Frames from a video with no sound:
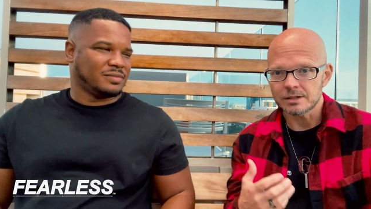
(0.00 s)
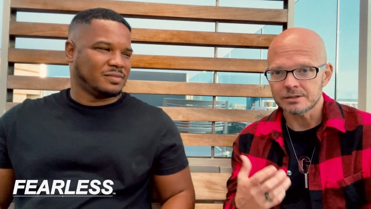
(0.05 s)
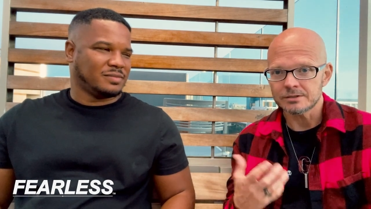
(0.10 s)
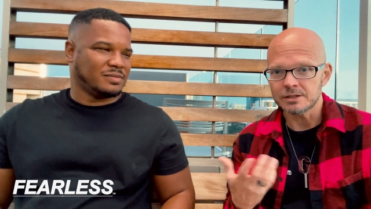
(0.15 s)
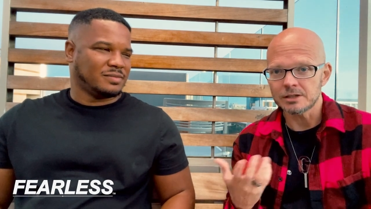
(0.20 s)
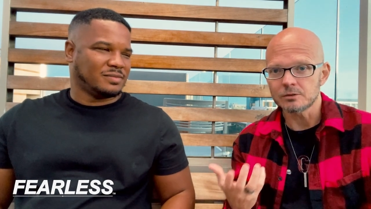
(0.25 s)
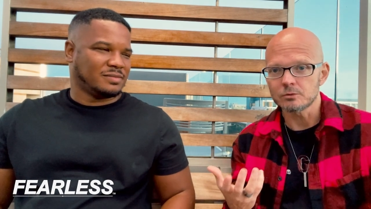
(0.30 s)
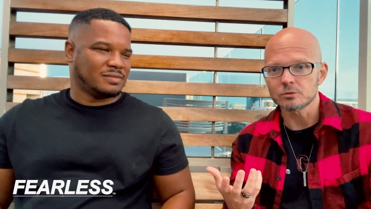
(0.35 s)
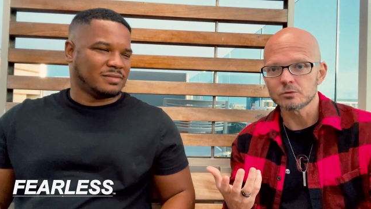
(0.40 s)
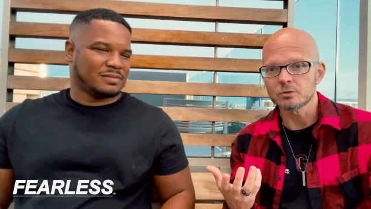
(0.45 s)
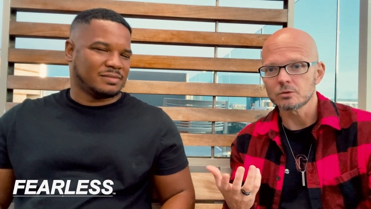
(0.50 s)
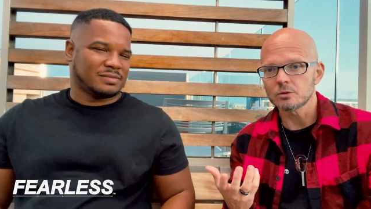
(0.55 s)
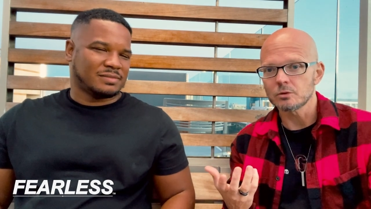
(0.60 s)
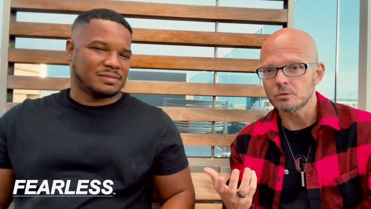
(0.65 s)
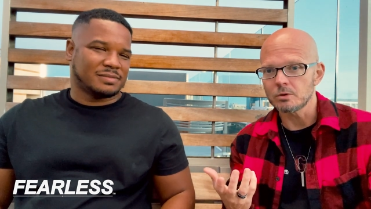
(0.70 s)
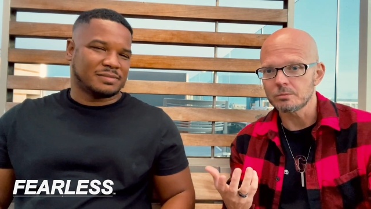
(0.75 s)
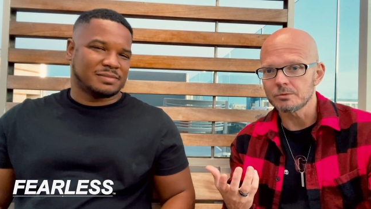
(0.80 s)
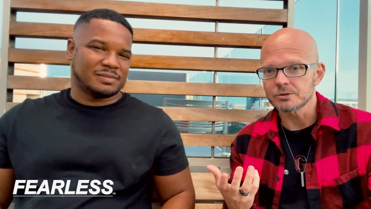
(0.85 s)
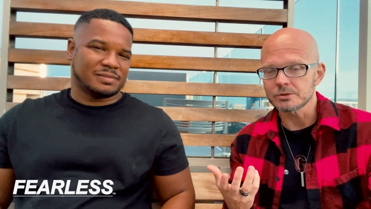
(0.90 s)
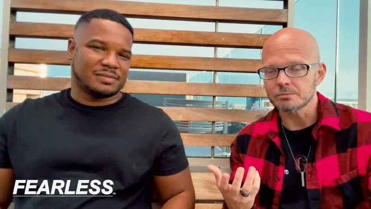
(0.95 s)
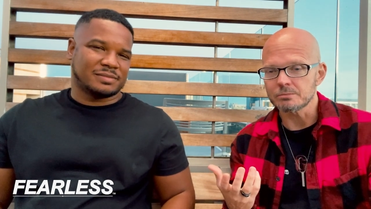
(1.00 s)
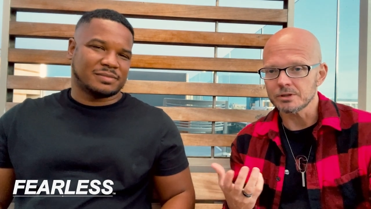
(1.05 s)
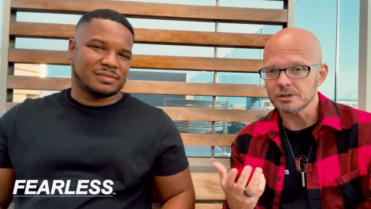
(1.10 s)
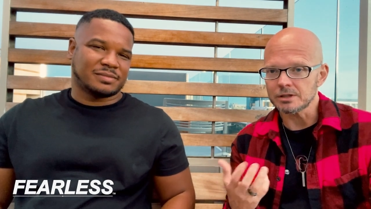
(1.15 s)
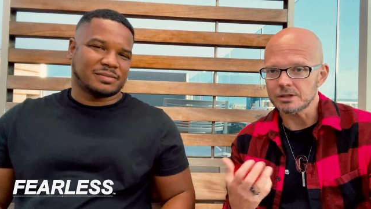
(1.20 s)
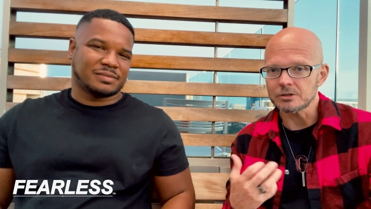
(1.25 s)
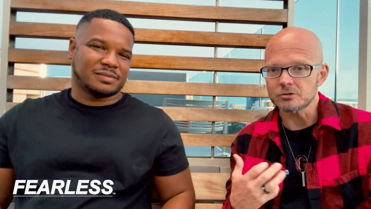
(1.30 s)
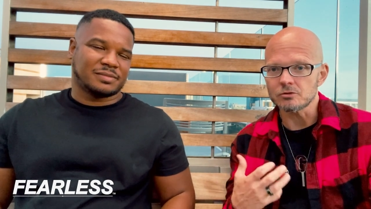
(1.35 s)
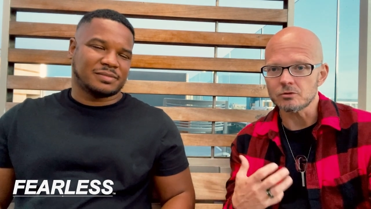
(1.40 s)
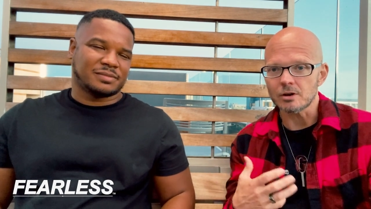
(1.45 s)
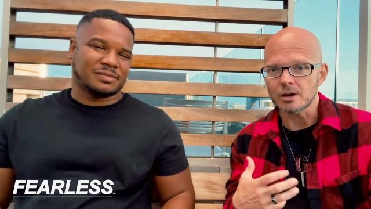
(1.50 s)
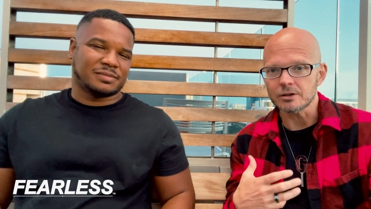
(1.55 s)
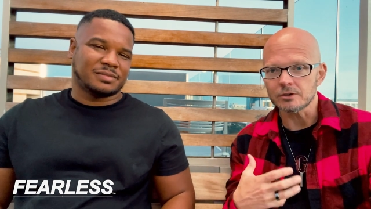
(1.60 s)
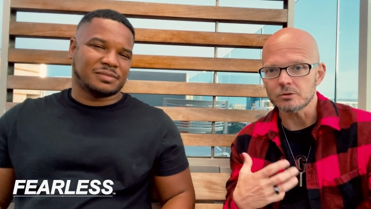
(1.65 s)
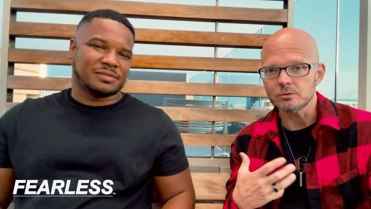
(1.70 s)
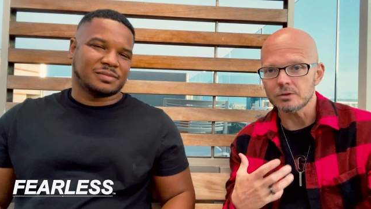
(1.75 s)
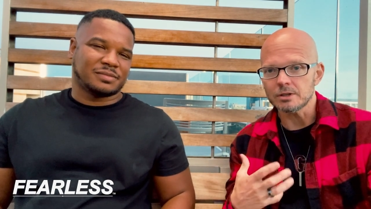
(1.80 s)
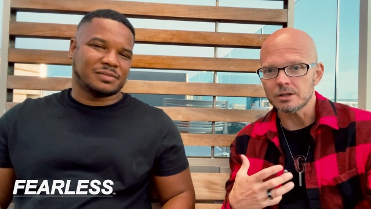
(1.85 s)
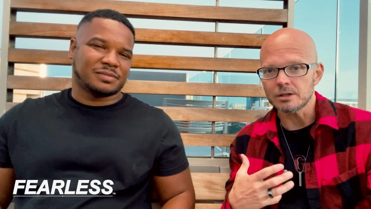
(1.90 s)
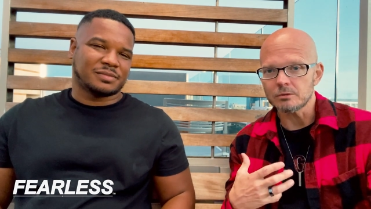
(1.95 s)
Speaker 1: is equal to a woman's ability to draw
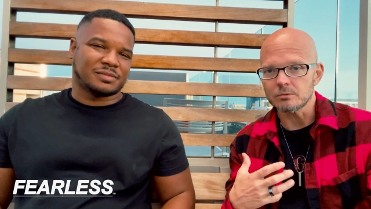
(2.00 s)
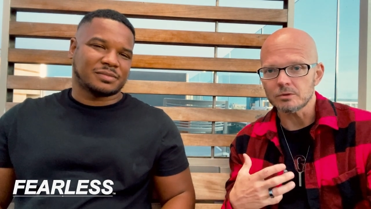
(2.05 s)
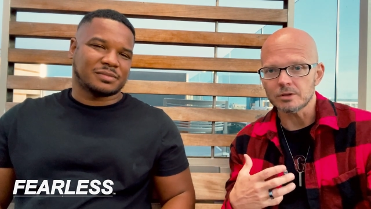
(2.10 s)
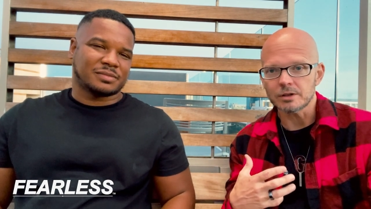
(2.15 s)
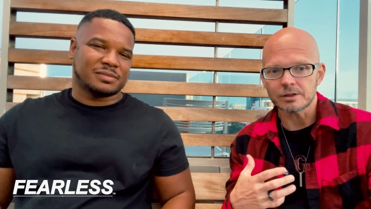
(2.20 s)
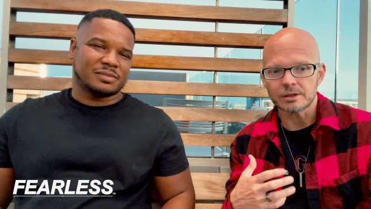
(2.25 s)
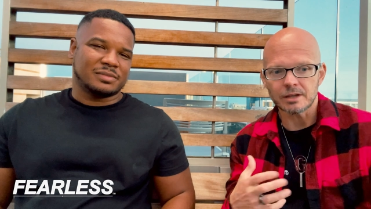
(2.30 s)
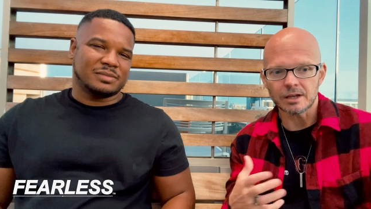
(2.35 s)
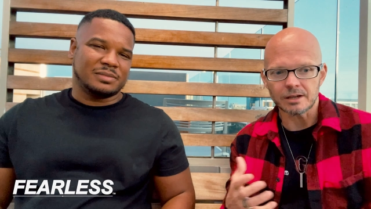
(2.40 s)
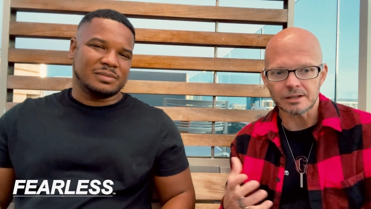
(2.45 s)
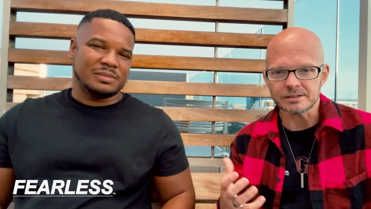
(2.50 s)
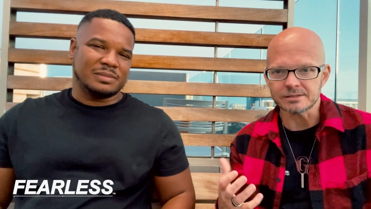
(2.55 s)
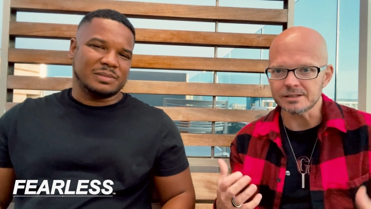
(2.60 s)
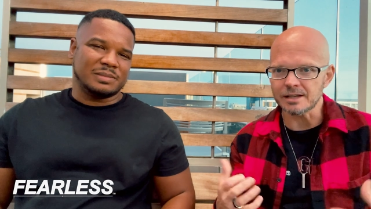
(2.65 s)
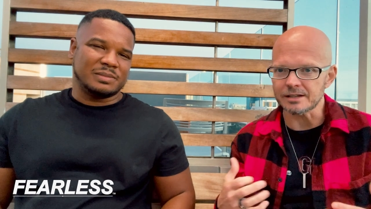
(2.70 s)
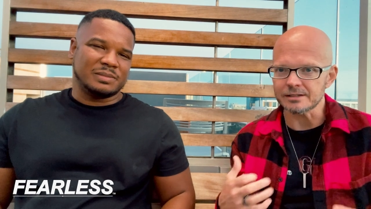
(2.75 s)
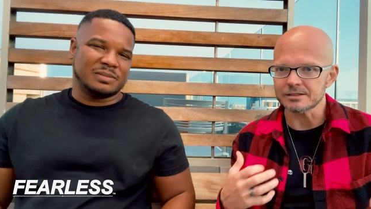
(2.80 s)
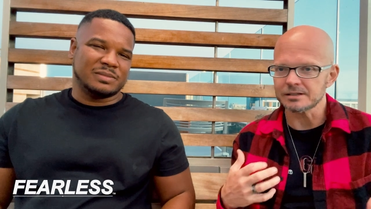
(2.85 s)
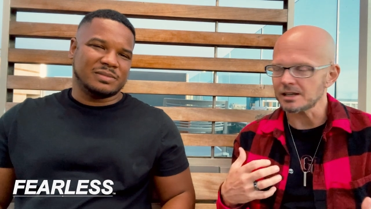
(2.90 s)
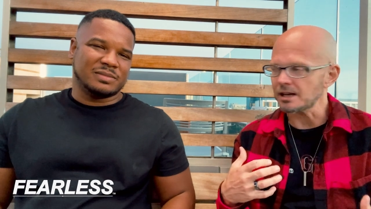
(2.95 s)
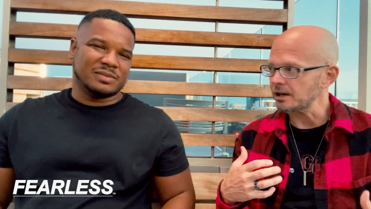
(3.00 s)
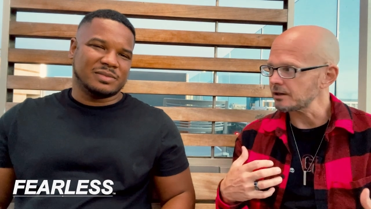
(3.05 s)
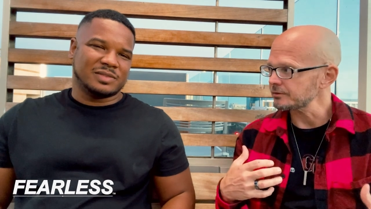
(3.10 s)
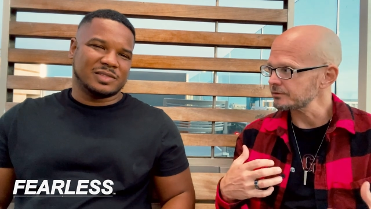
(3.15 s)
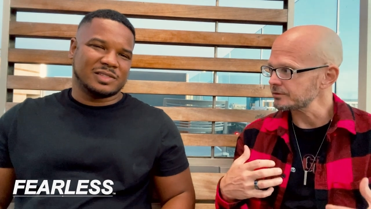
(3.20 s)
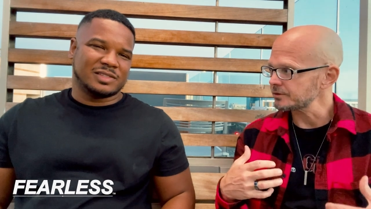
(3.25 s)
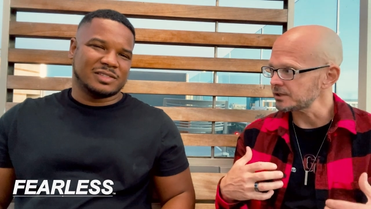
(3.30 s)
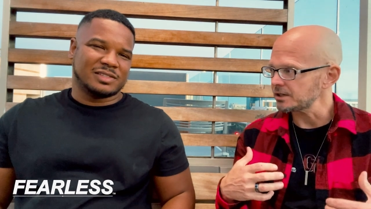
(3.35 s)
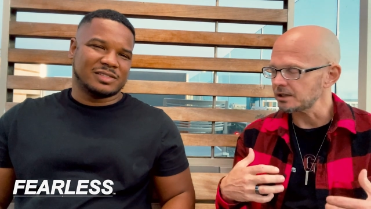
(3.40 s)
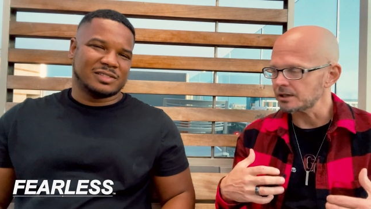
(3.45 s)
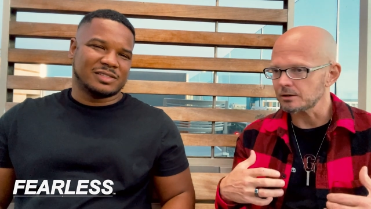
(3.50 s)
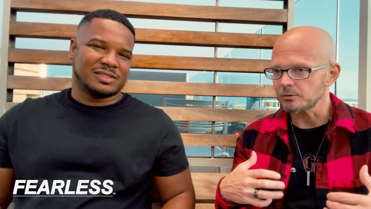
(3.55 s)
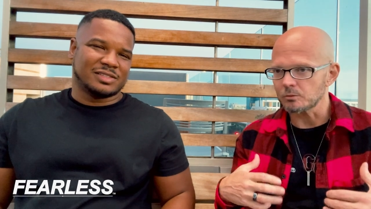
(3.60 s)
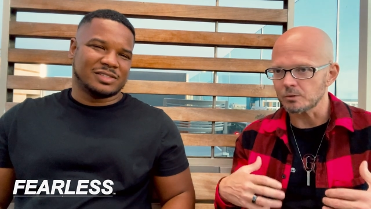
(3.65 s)
you in with like a sexy outfit,